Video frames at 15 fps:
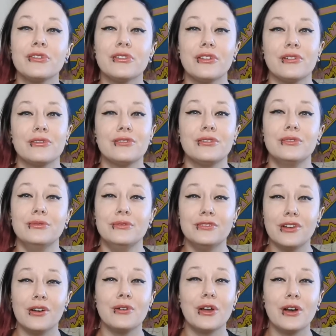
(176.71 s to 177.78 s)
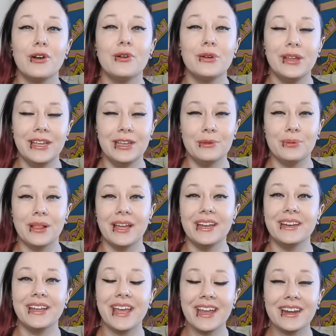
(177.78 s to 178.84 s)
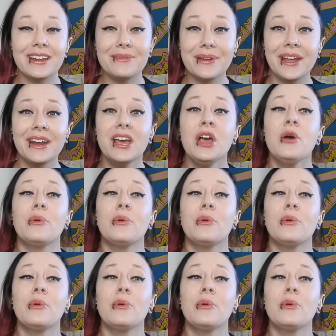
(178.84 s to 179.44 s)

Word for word: For those who don't know, he played Candyman,